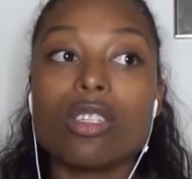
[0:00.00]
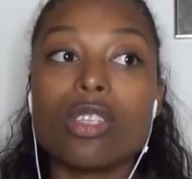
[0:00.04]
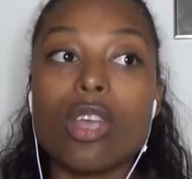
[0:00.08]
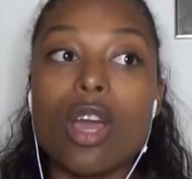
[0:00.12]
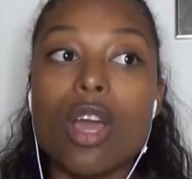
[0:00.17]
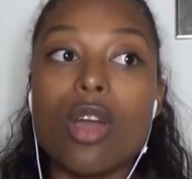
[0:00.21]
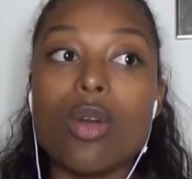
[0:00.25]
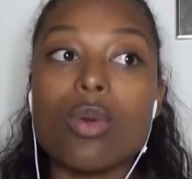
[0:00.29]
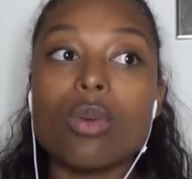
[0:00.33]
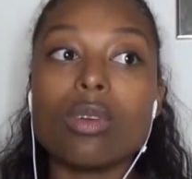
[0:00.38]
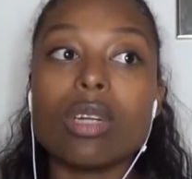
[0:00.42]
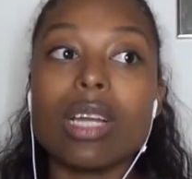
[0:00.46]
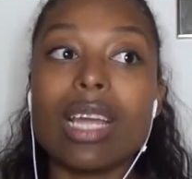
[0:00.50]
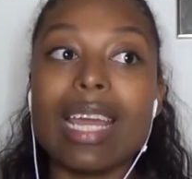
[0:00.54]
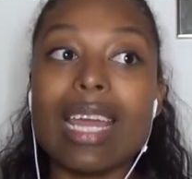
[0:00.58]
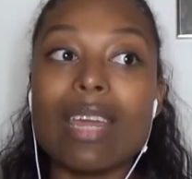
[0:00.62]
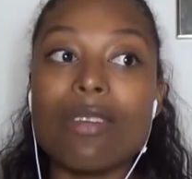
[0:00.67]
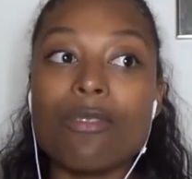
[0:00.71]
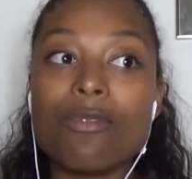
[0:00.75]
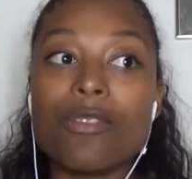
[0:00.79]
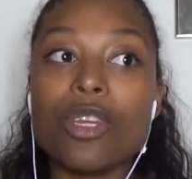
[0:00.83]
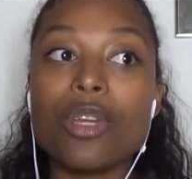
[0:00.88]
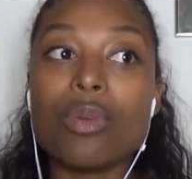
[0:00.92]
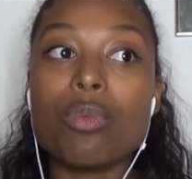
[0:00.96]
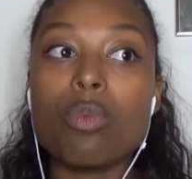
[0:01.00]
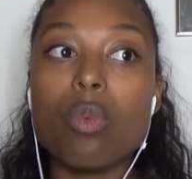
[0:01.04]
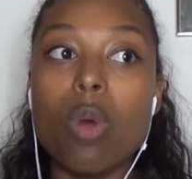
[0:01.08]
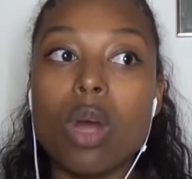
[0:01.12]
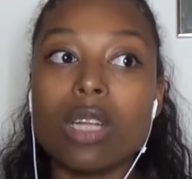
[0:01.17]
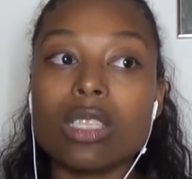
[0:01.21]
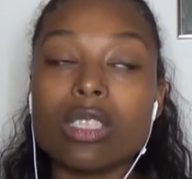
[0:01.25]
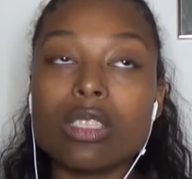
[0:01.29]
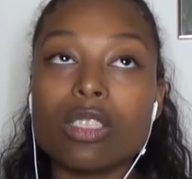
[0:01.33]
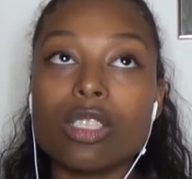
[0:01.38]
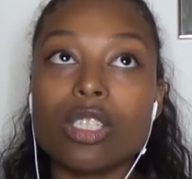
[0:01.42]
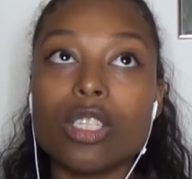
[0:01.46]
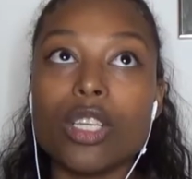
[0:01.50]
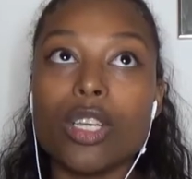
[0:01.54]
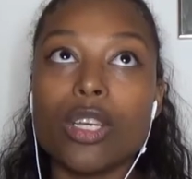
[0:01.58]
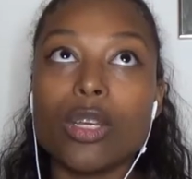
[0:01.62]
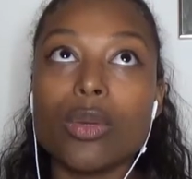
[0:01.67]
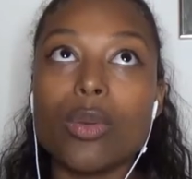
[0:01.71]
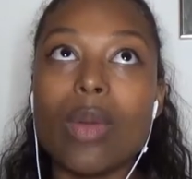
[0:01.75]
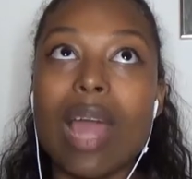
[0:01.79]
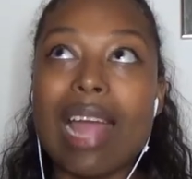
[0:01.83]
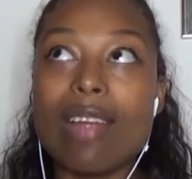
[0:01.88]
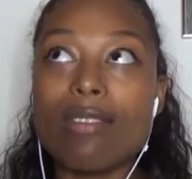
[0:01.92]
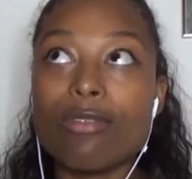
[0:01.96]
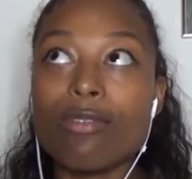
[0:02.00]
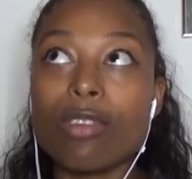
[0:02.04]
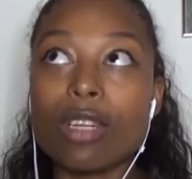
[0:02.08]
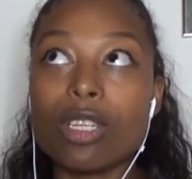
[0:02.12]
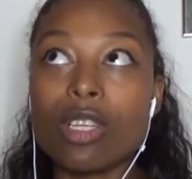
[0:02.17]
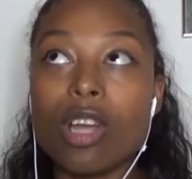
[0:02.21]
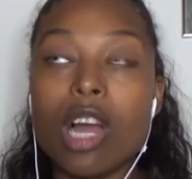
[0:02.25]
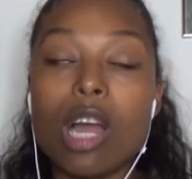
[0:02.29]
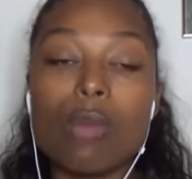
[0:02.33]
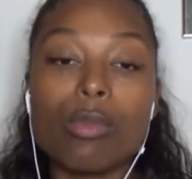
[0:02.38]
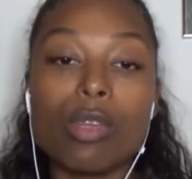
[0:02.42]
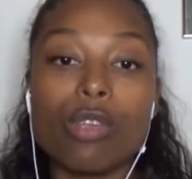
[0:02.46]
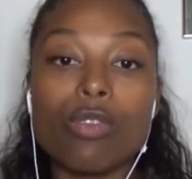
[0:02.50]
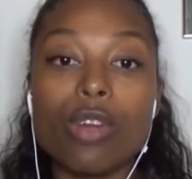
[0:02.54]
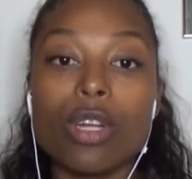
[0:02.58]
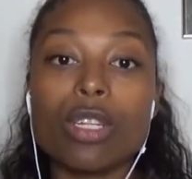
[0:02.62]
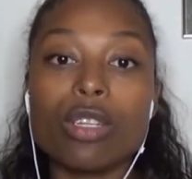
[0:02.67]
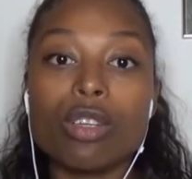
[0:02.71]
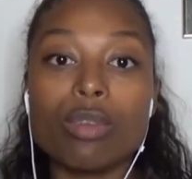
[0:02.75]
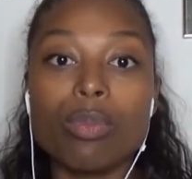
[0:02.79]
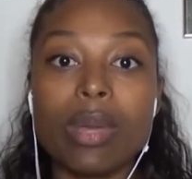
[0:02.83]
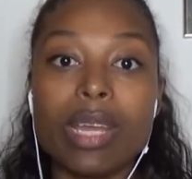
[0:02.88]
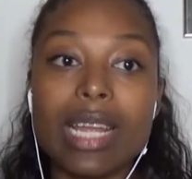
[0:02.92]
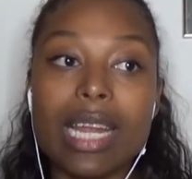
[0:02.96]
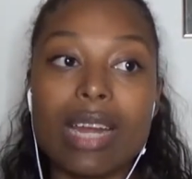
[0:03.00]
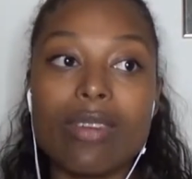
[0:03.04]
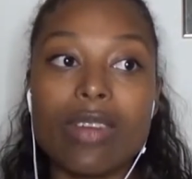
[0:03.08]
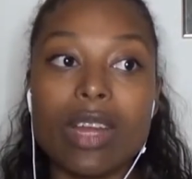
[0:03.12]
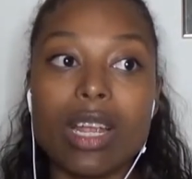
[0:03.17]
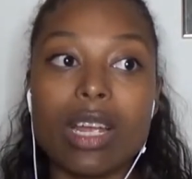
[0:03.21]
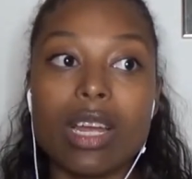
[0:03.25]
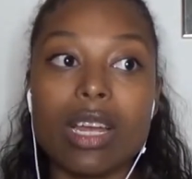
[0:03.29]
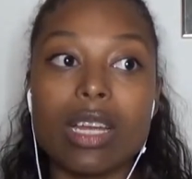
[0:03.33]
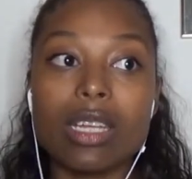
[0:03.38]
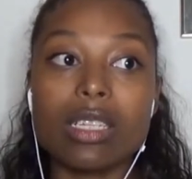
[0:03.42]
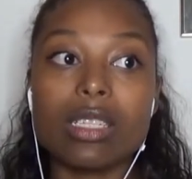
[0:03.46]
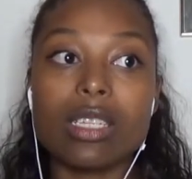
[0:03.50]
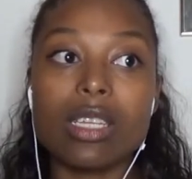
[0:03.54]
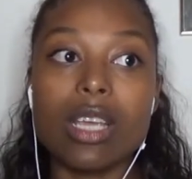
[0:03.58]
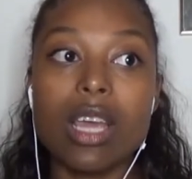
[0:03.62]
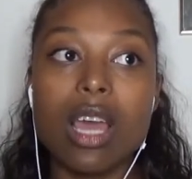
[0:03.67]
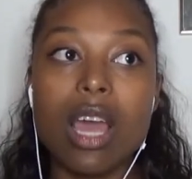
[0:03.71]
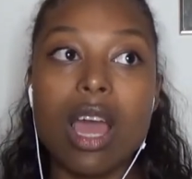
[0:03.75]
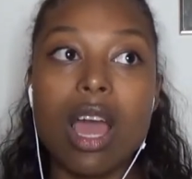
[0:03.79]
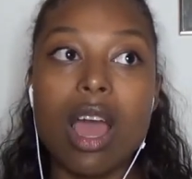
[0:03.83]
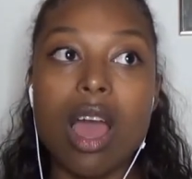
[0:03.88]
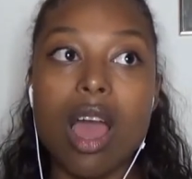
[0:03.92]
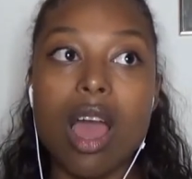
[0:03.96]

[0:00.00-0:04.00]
So if you want to, every time you're on your period,